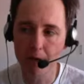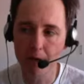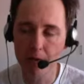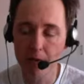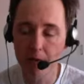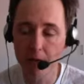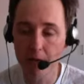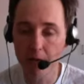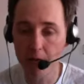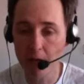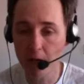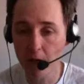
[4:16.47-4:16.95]

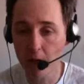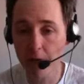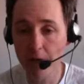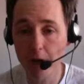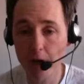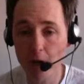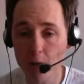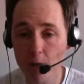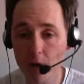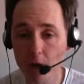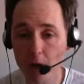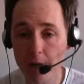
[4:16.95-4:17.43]
The
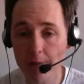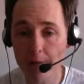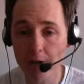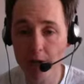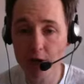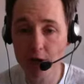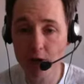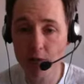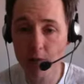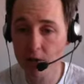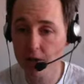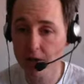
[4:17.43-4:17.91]
elevator one I
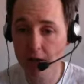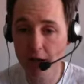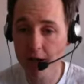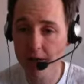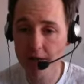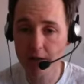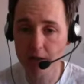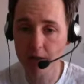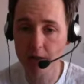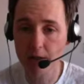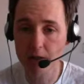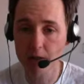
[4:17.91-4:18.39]
mentioned was
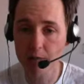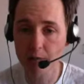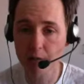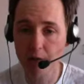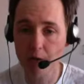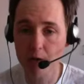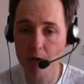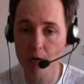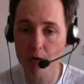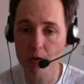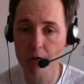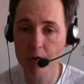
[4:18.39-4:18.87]
excellent
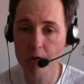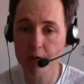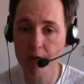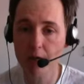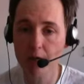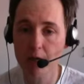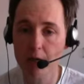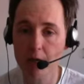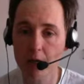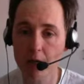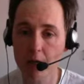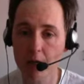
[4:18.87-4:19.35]
because
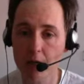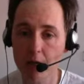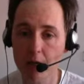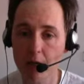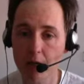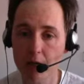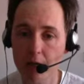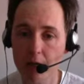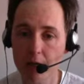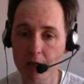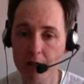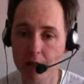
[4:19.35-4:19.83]

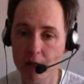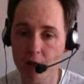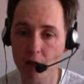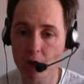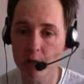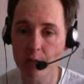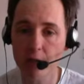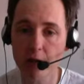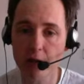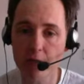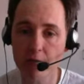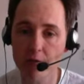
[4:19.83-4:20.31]
it's an
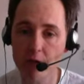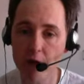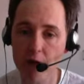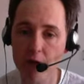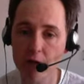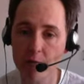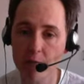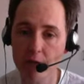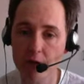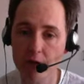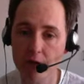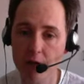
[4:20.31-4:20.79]
urban
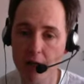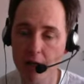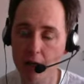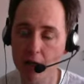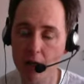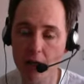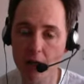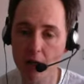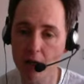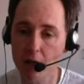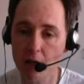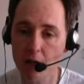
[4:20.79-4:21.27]
environment, and
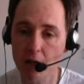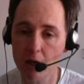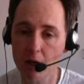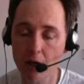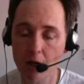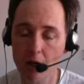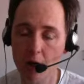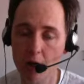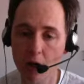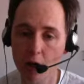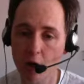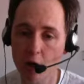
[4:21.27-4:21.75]

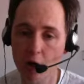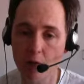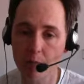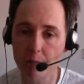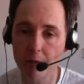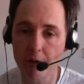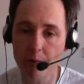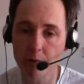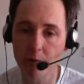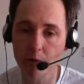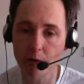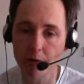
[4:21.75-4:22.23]
a lot of
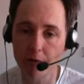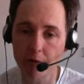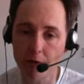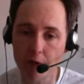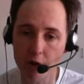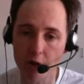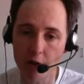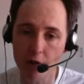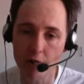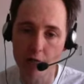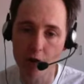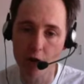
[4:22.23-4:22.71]
people live
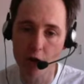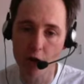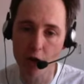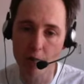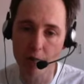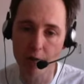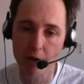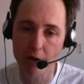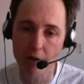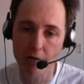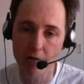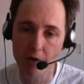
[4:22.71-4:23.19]
in
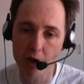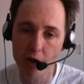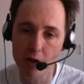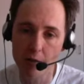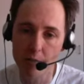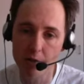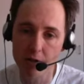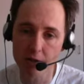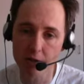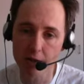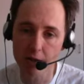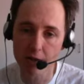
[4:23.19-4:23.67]
urban
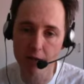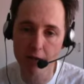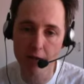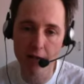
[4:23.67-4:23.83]
environments.